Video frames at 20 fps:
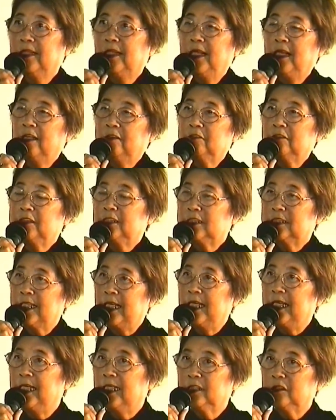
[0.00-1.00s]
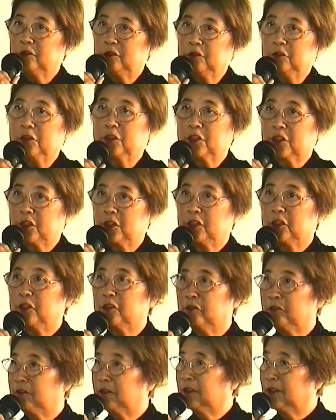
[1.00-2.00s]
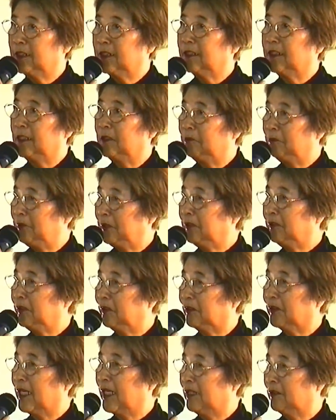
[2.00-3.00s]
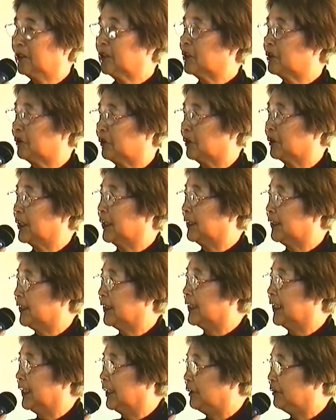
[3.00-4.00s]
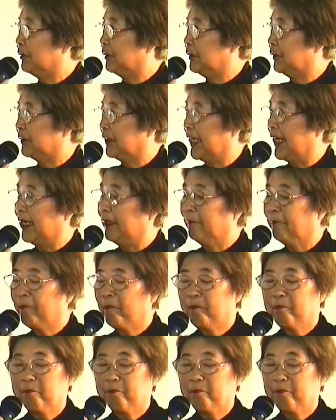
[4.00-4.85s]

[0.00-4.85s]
have this aunt who served in the imperial household. I think I told you that.